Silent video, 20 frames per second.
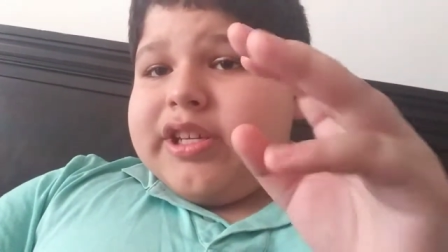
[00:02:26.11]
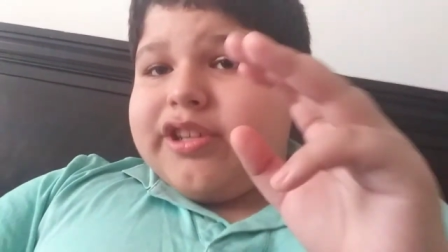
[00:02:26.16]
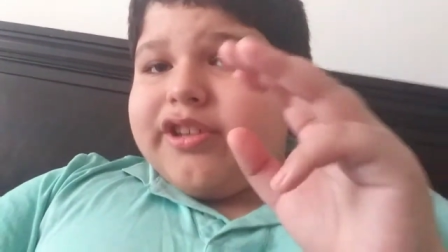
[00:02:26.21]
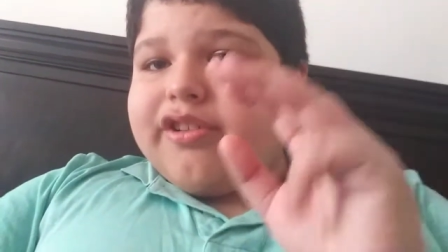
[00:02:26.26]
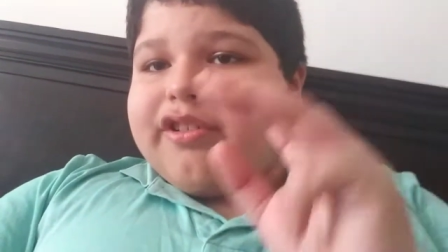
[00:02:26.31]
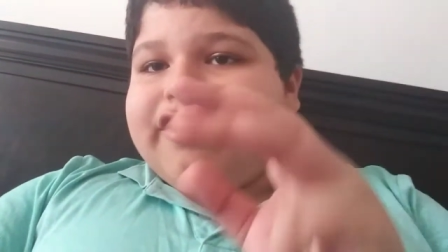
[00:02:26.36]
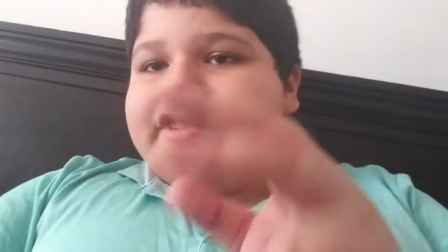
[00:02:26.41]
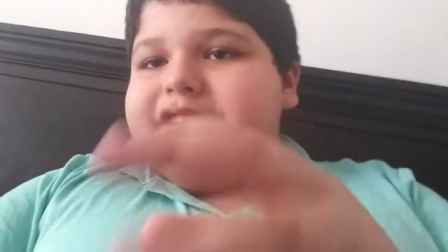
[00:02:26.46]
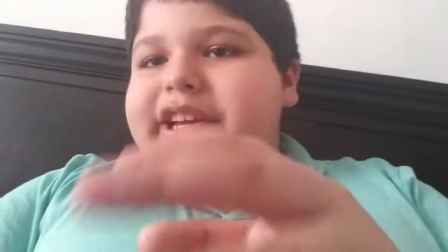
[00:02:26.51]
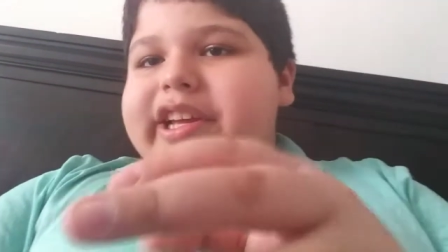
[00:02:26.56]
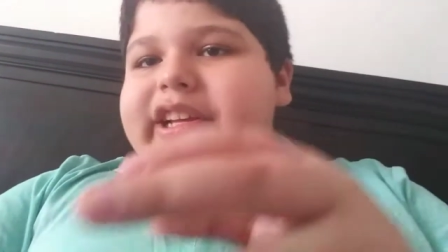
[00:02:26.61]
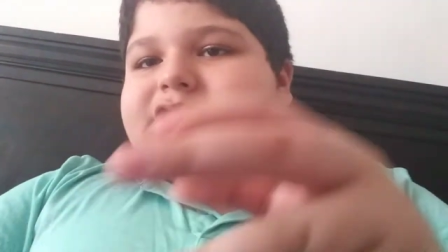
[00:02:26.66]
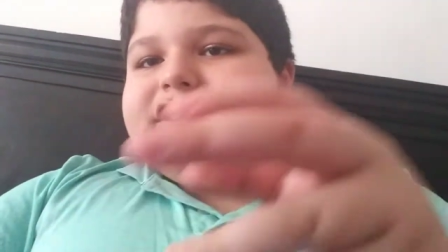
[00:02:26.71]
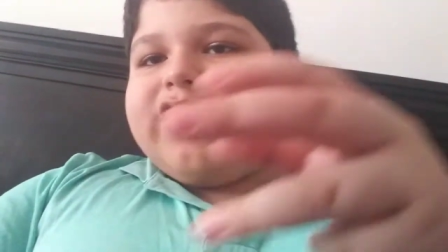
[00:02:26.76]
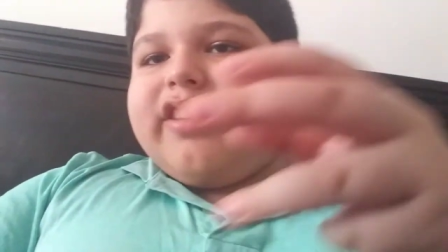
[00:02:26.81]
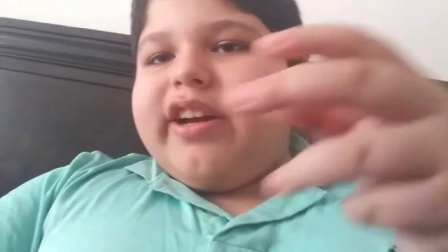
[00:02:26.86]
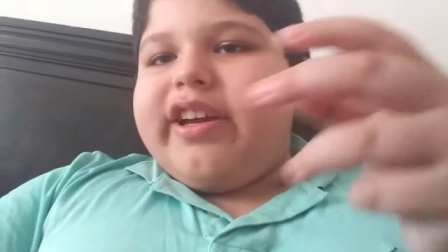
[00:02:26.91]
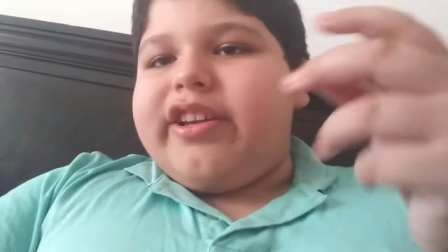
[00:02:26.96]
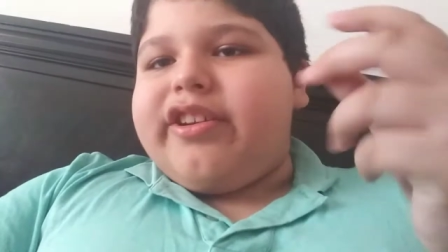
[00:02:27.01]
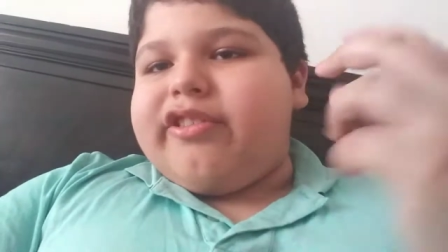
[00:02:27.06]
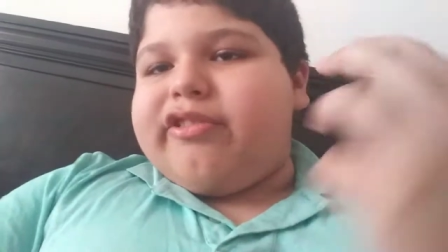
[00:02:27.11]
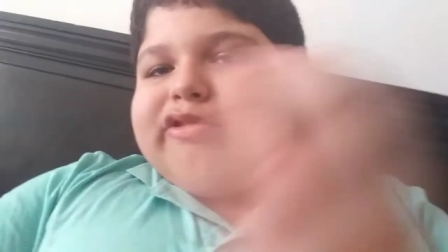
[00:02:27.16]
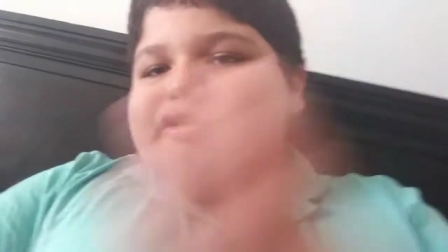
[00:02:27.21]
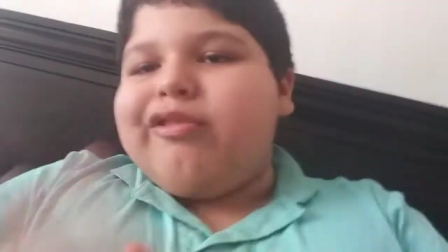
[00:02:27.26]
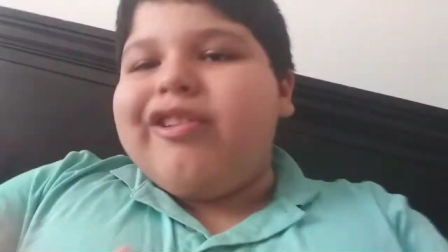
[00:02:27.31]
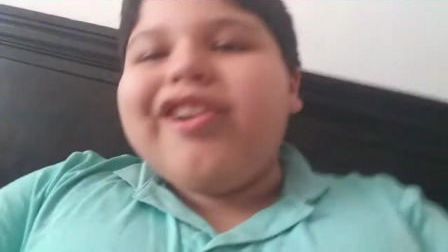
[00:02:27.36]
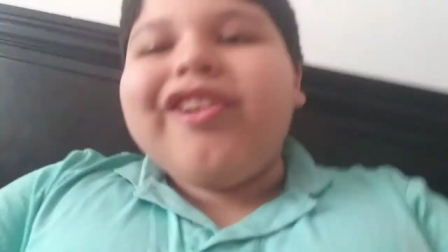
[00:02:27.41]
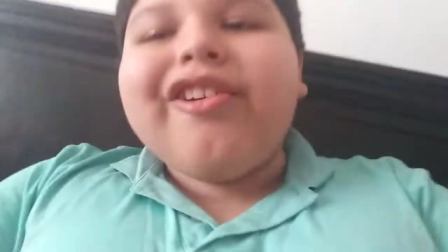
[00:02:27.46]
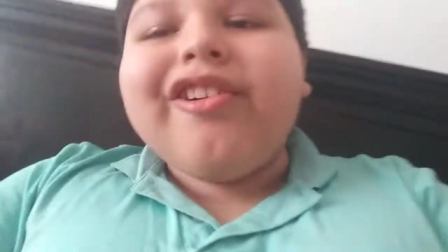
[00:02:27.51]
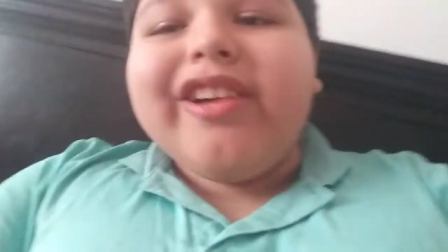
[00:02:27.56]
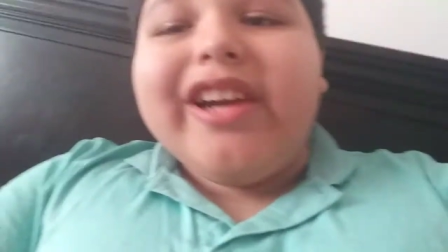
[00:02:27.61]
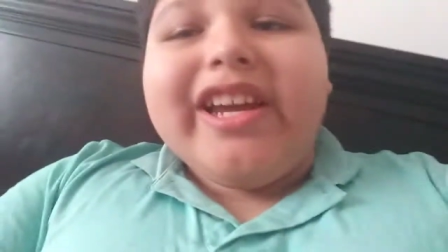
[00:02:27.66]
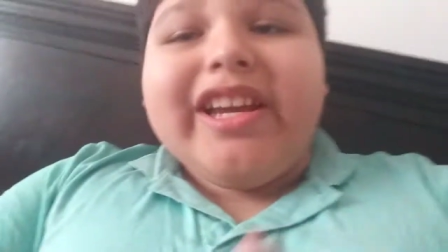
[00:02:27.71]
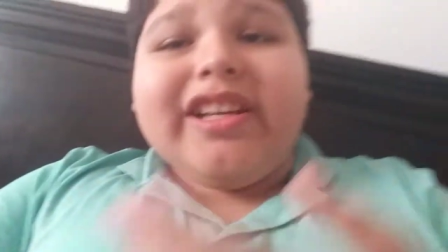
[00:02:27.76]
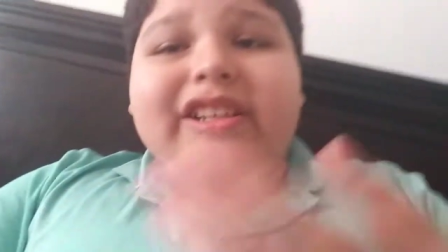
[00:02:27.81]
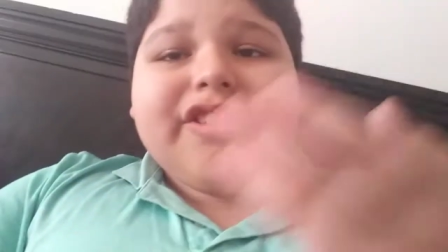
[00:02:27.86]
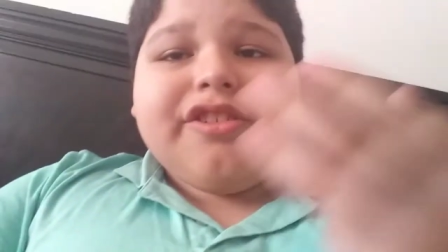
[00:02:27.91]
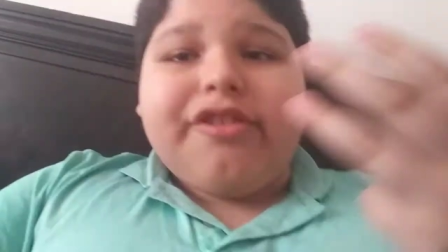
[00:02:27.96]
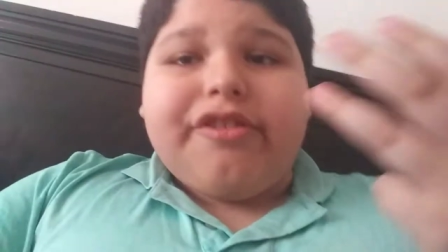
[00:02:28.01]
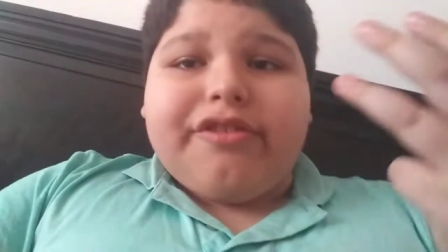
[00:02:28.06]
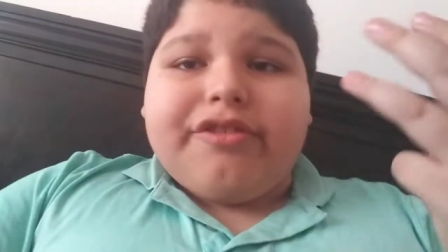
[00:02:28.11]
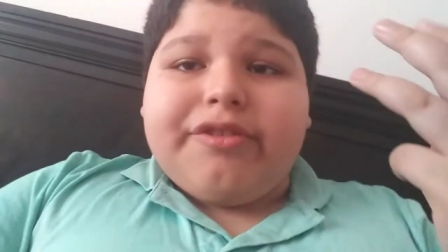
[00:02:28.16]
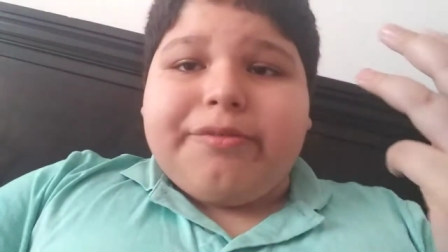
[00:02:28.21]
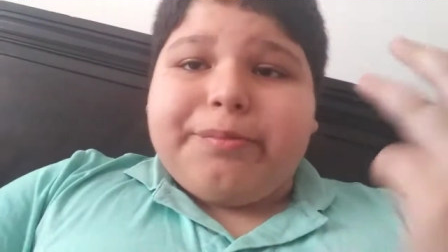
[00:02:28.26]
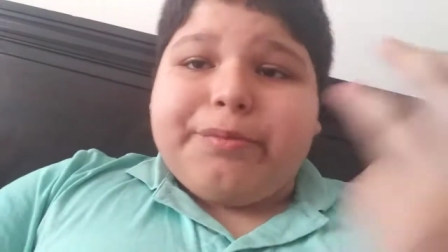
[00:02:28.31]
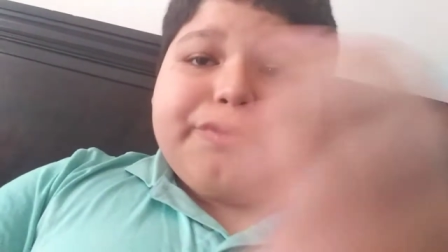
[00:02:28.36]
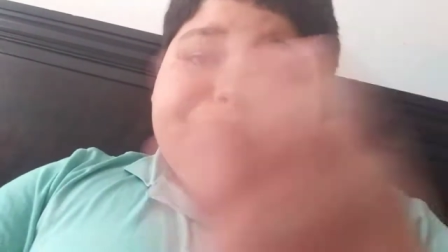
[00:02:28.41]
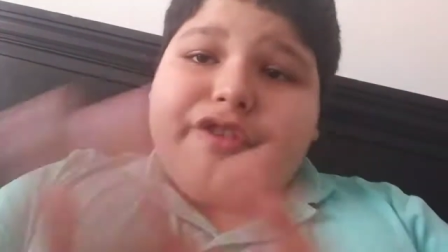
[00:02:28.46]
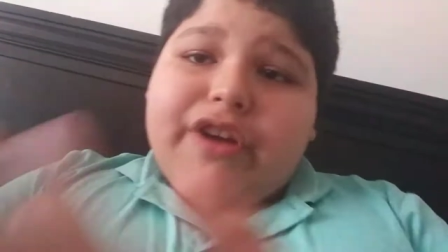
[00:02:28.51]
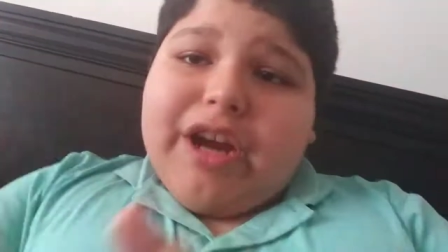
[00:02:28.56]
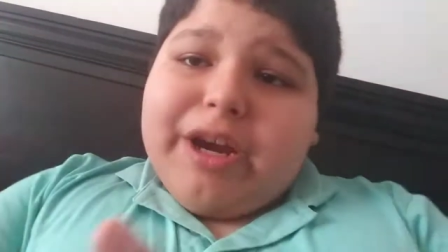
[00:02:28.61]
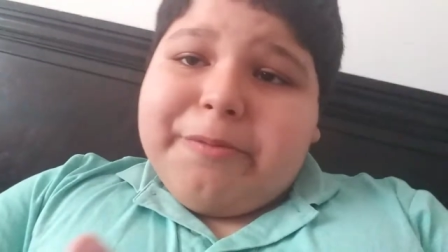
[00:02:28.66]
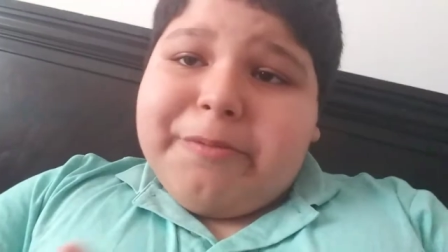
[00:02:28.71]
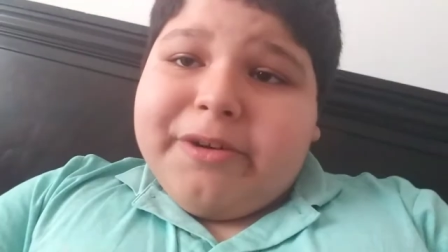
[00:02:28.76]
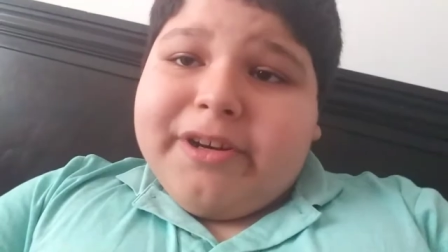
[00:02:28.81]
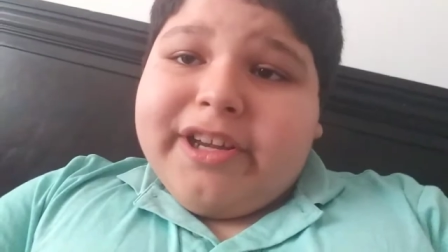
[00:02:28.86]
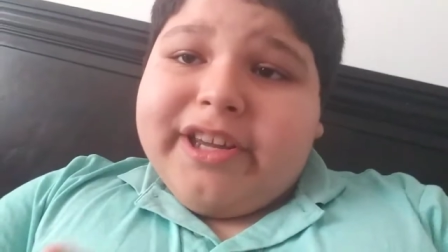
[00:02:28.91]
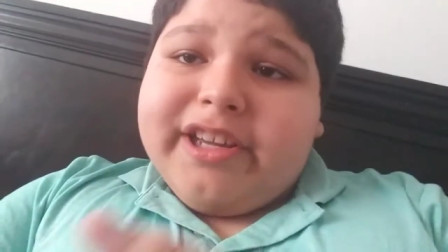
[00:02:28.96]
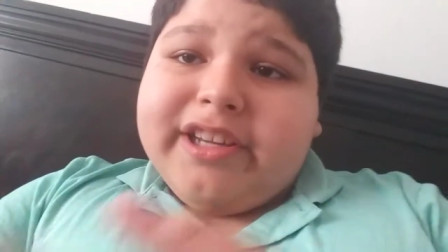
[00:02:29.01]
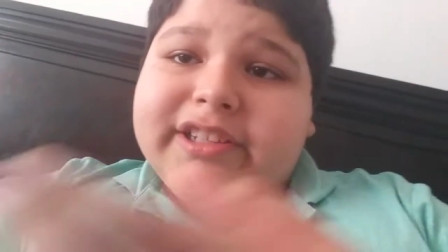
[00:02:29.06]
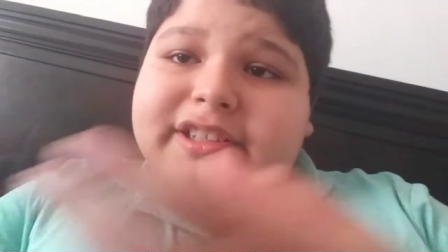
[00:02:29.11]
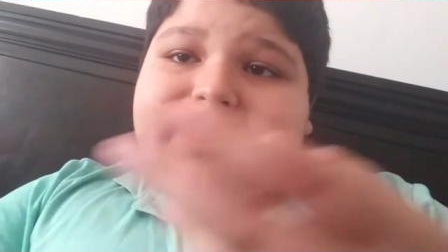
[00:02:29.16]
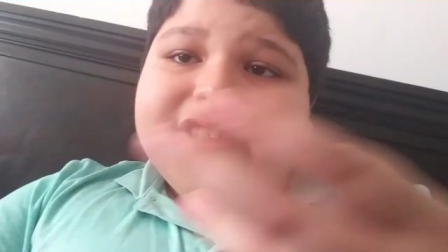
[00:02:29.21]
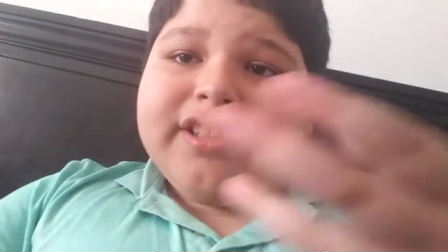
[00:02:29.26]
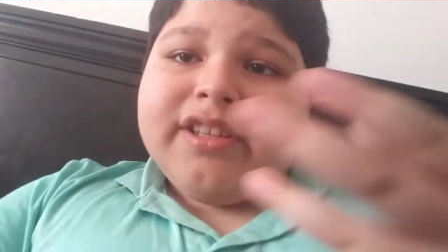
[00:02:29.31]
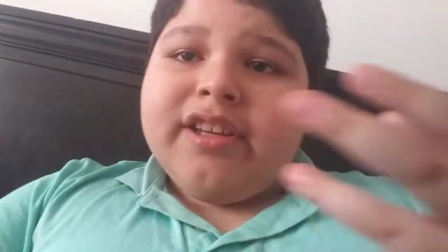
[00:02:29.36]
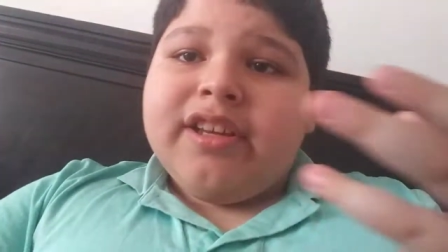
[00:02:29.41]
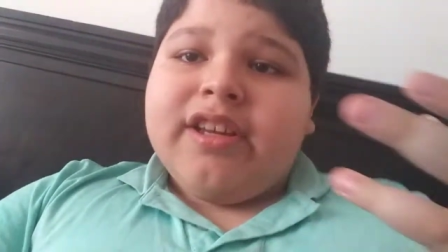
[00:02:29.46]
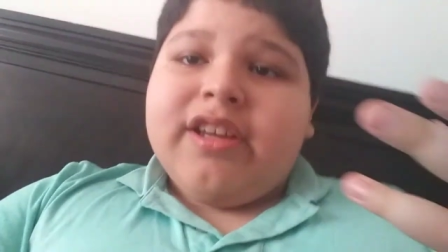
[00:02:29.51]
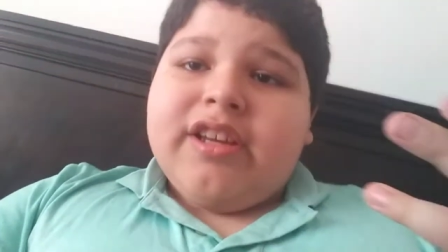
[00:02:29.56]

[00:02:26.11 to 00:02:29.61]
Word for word: your links like your Twitter links, your subscribe links,